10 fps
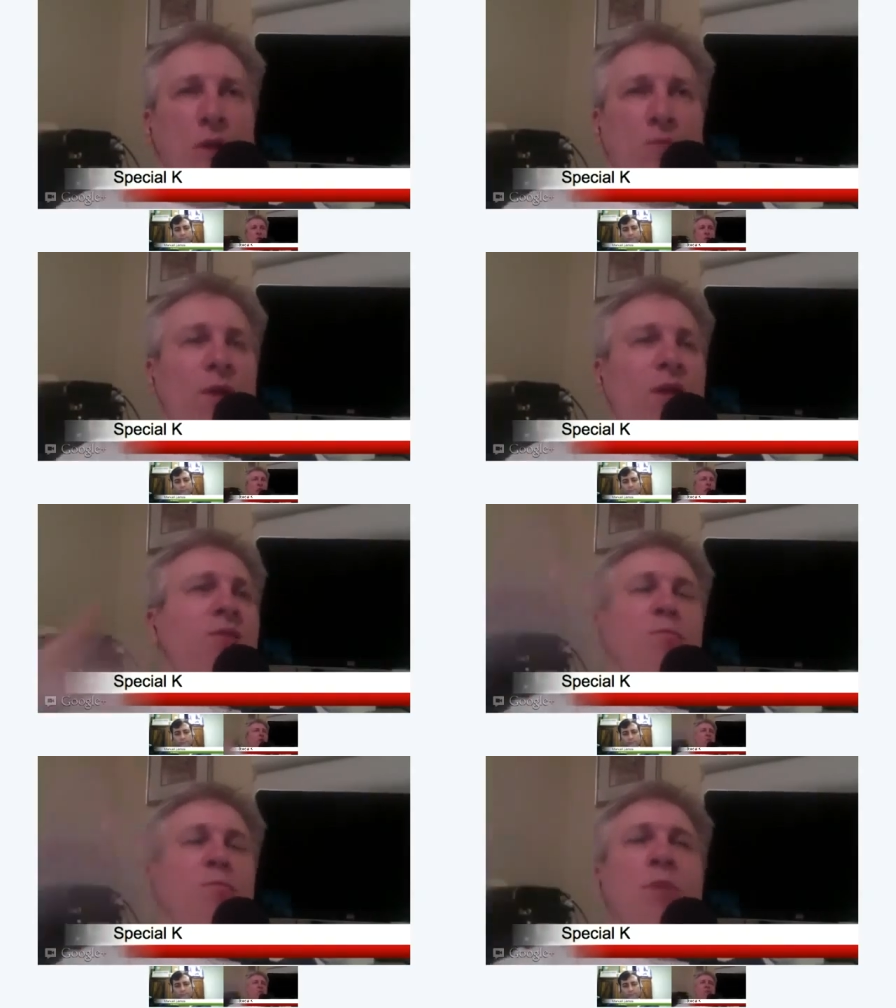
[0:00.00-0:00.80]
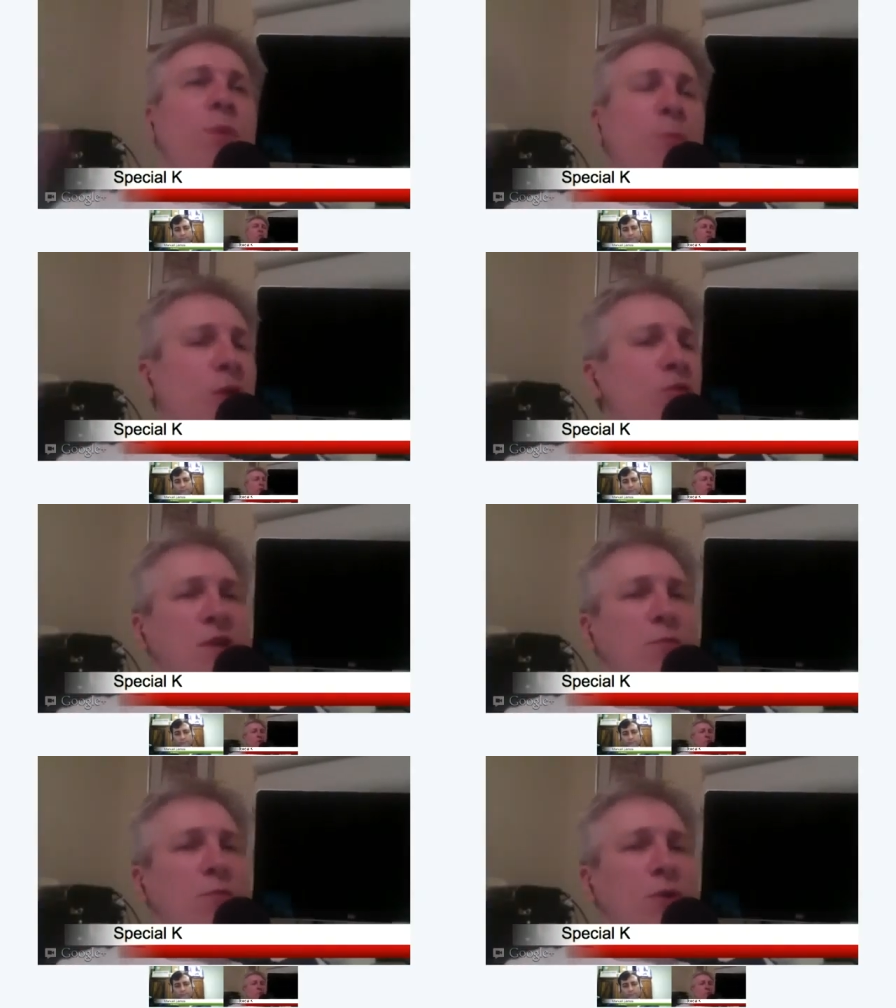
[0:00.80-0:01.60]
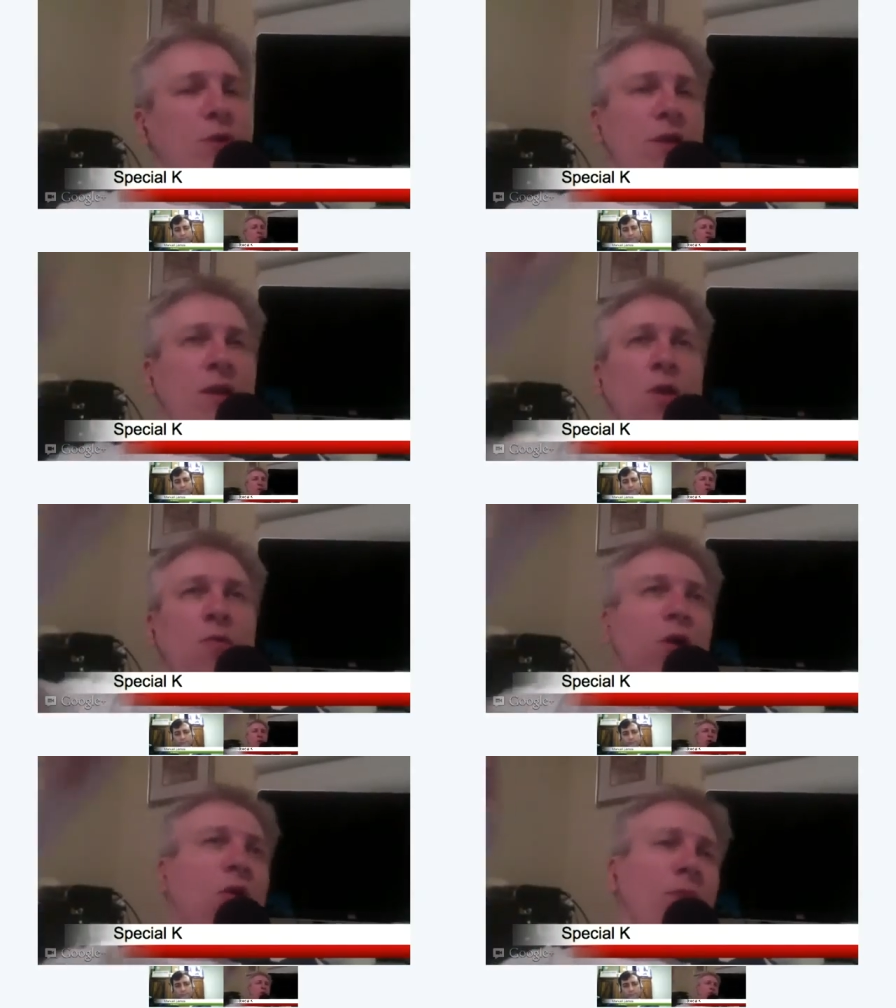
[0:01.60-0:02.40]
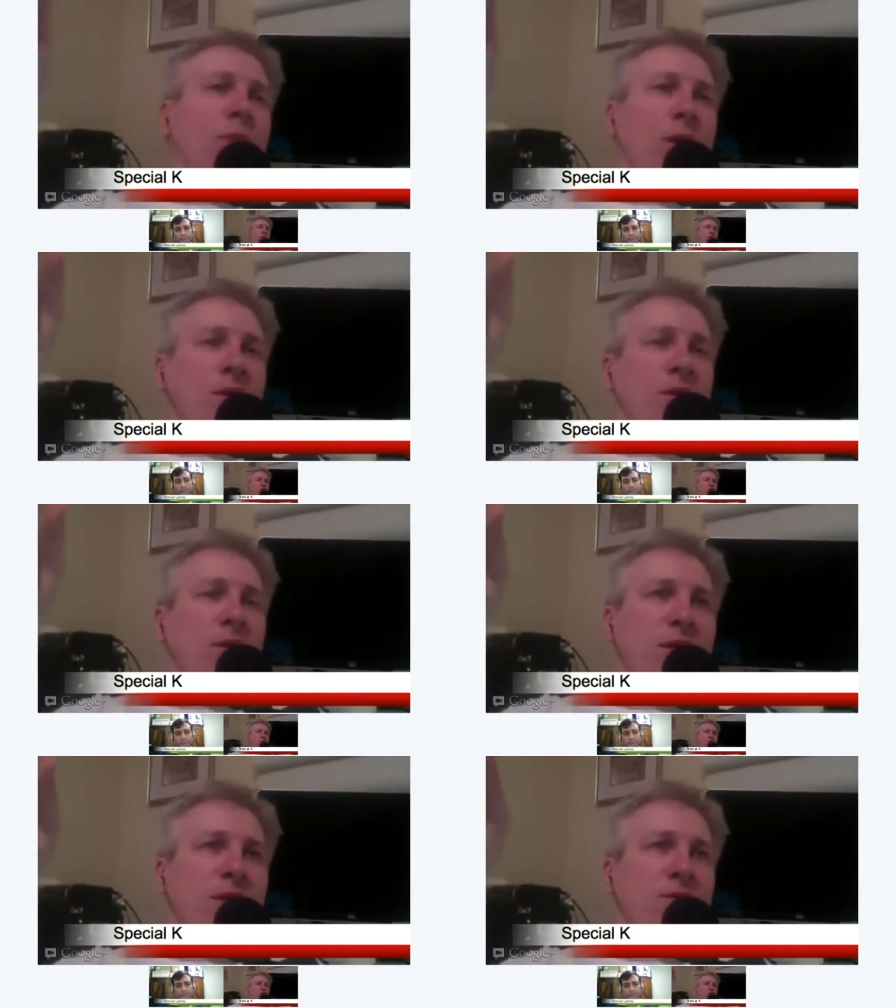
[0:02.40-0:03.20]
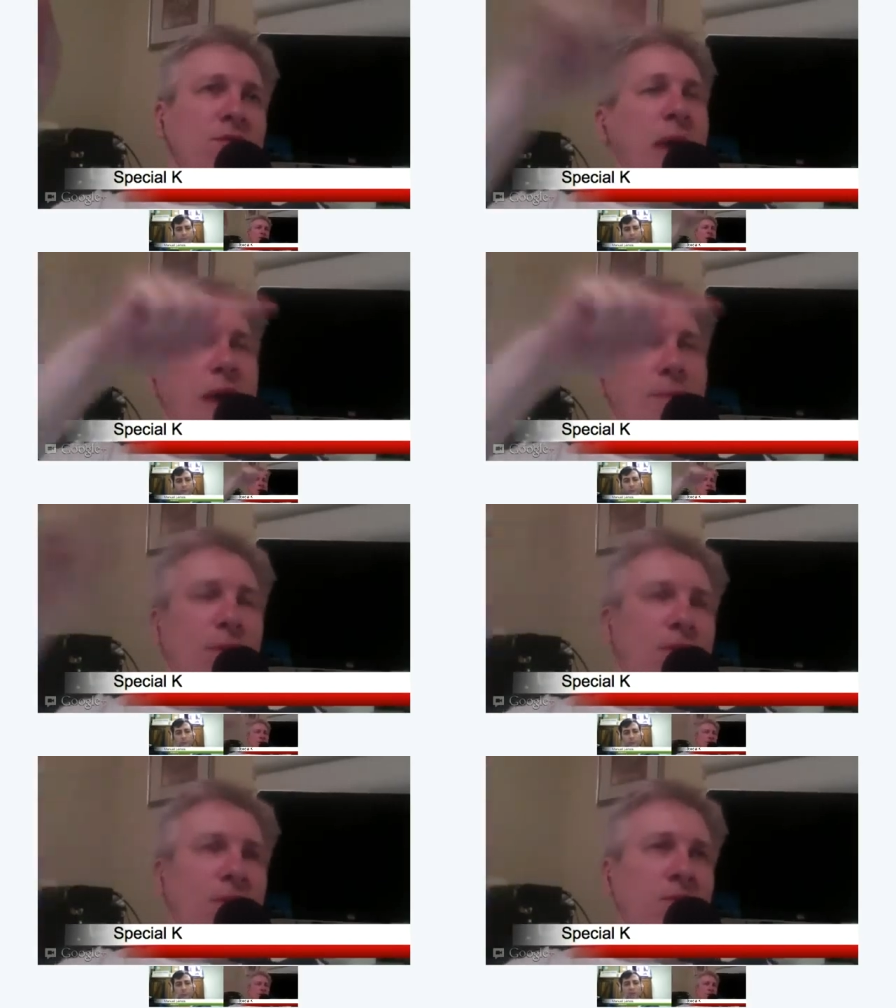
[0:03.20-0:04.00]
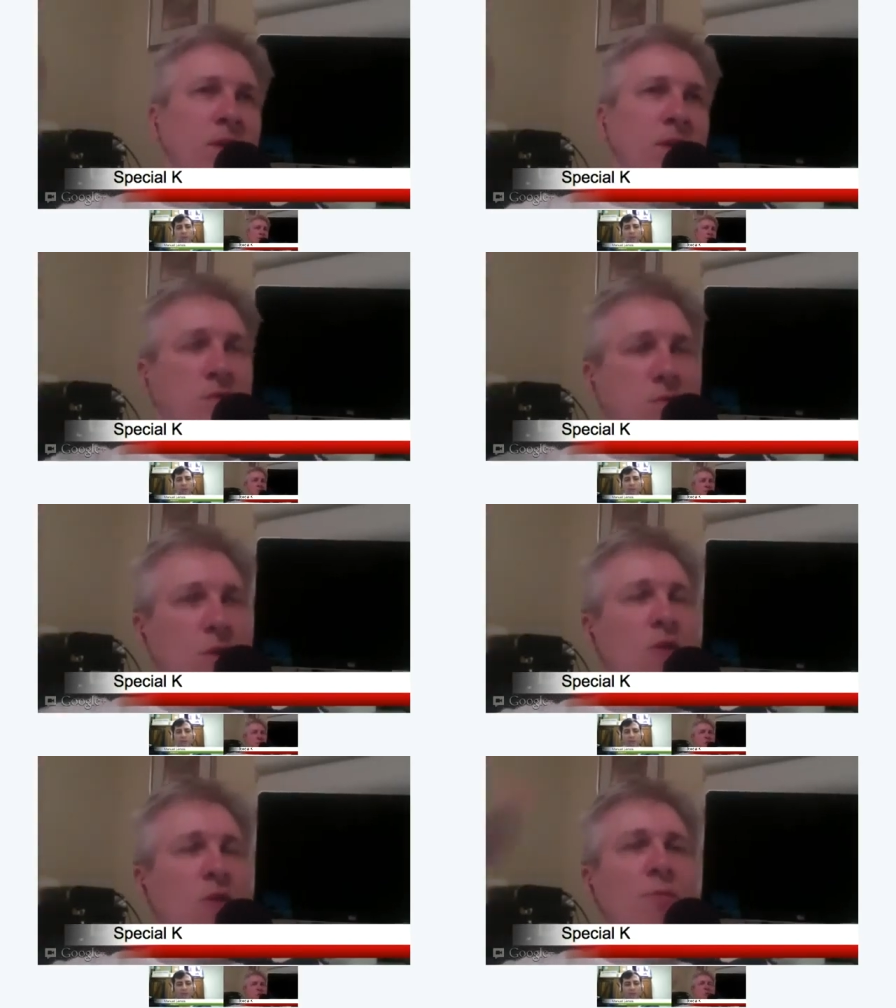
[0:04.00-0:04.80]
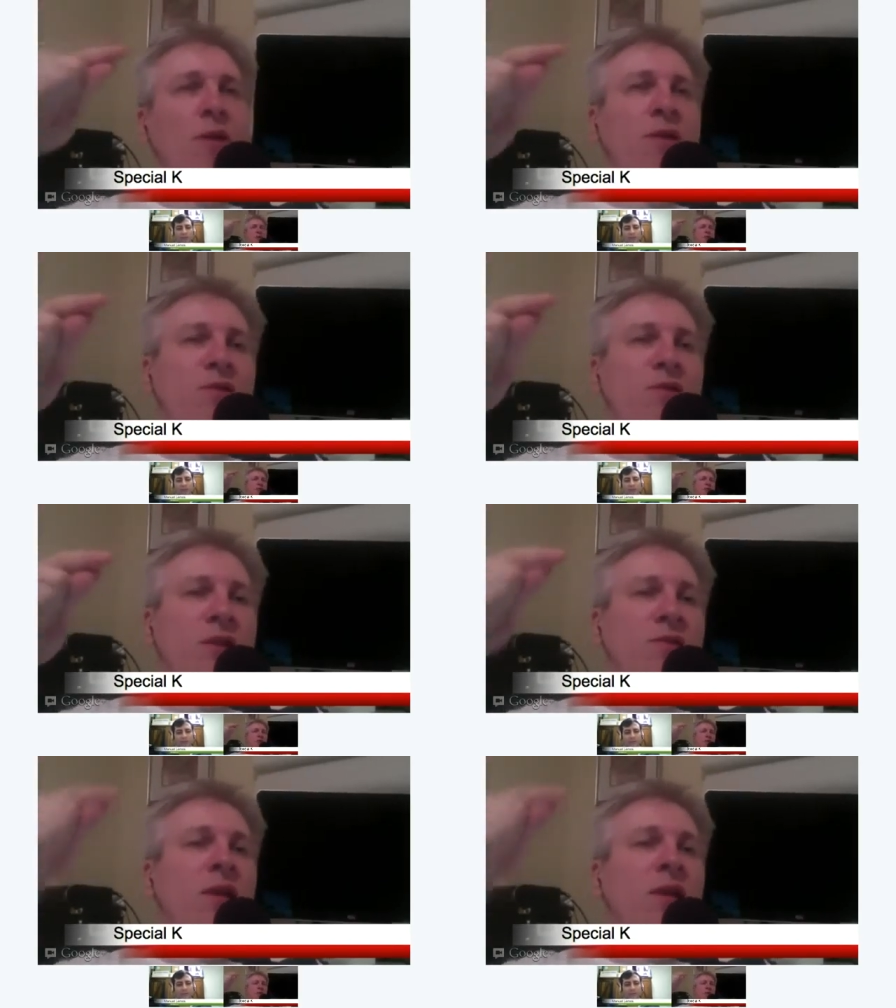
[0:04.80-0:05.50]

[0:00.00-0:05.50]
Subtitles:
because people understand pretty quickly, oh, the home button is this, the back button is this, the reload button is this,